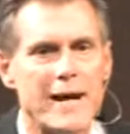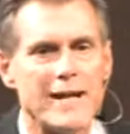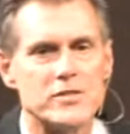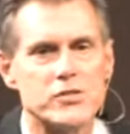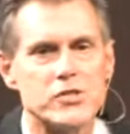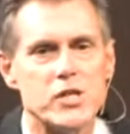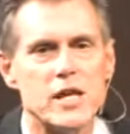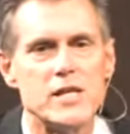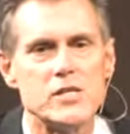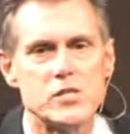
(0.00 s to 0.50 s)
by
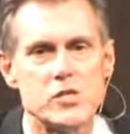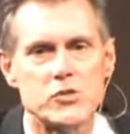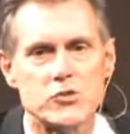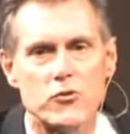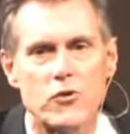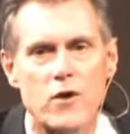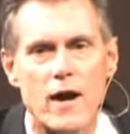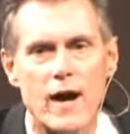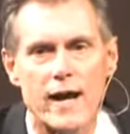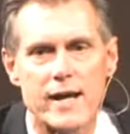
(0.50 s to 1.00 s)
Jesus
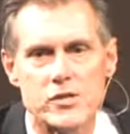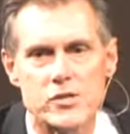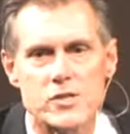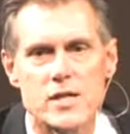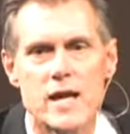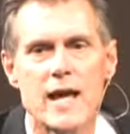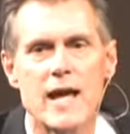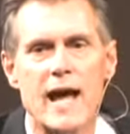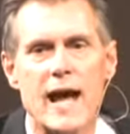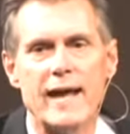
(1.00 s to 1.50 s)

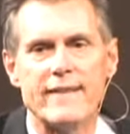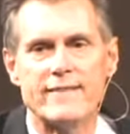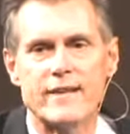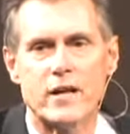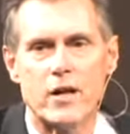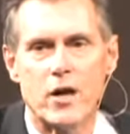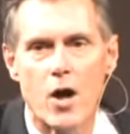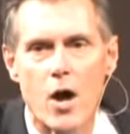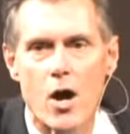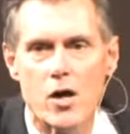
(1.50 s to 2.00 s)
Christ at the
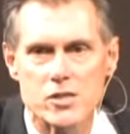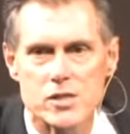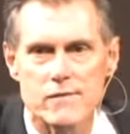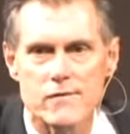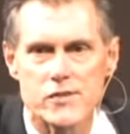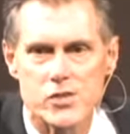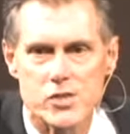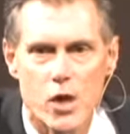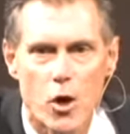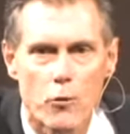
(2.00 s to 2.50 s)
cost
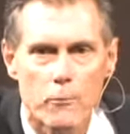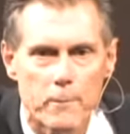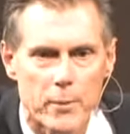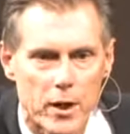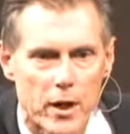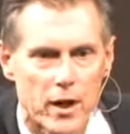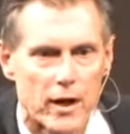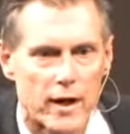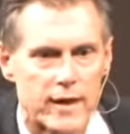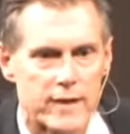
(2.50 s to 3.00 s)
of his own
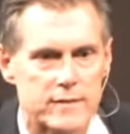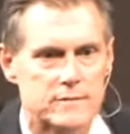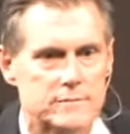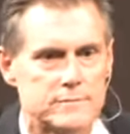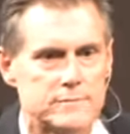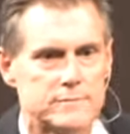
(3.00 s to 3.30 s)
blood.